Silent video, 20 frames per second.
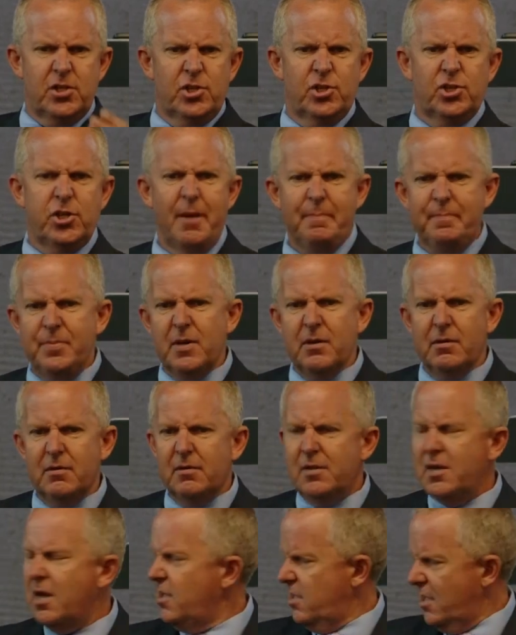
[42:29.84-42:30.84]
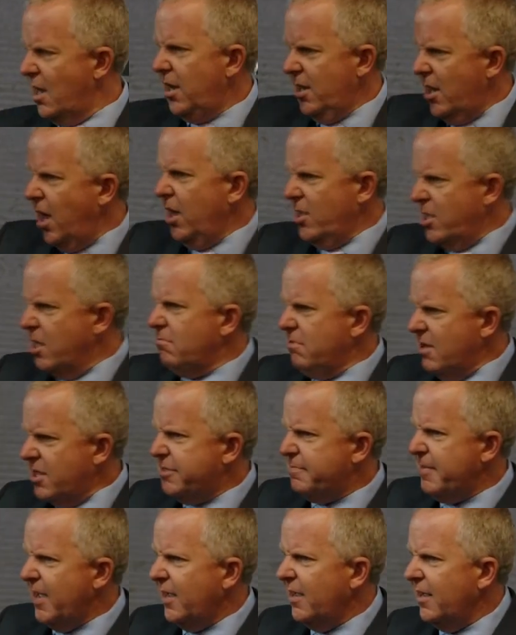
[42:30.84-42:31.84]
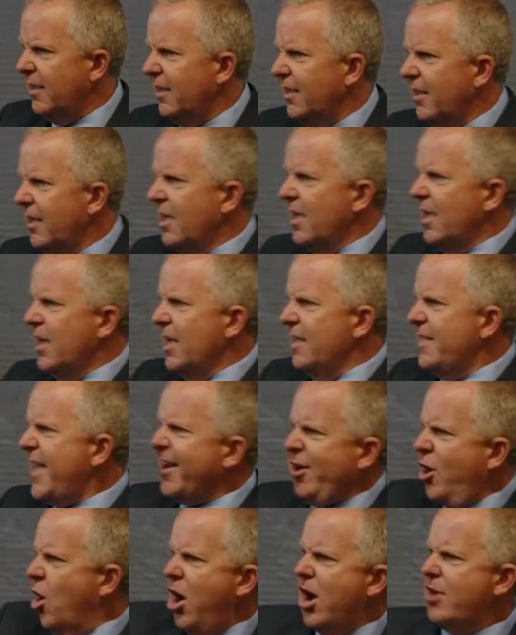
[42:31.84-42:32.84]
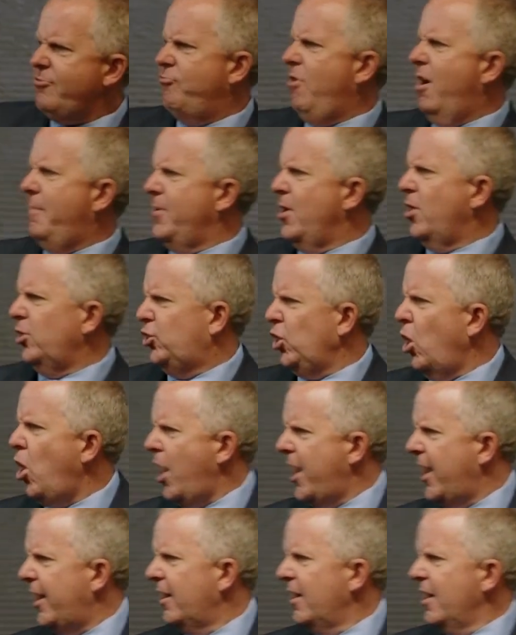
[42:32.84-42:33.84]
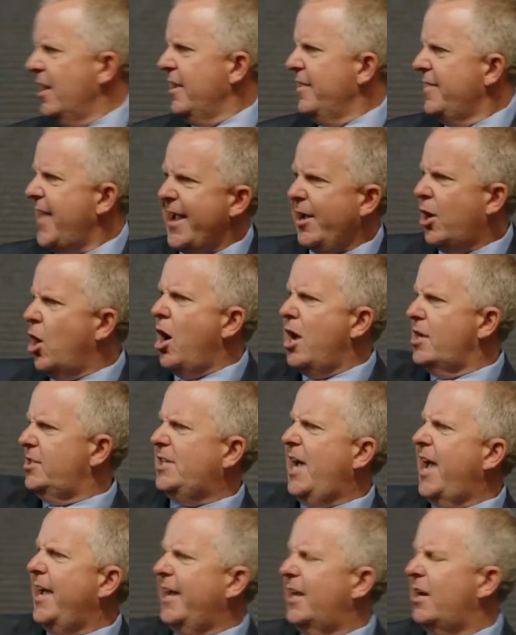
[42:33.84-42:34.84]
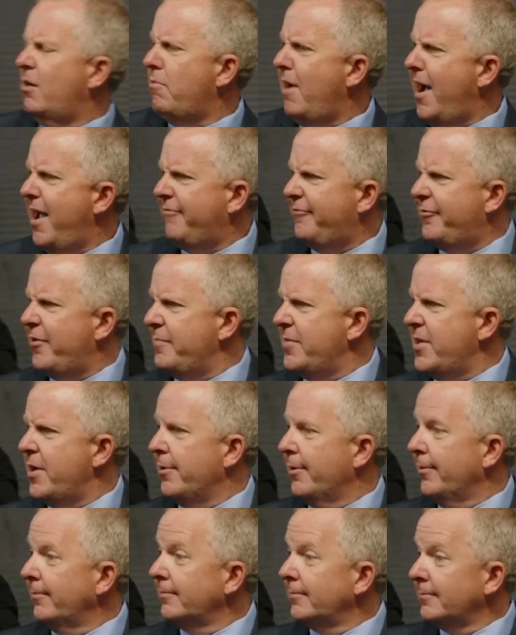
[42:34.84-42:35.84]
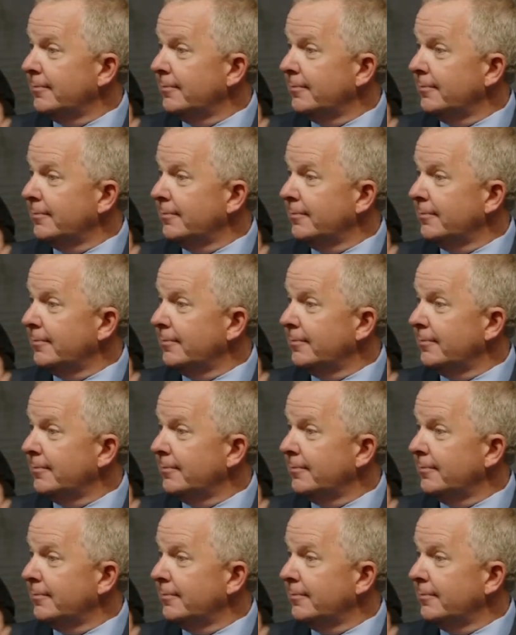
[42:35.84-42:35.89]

to stop you. Are you with me? They can't rob your joy. They can't take it away from you.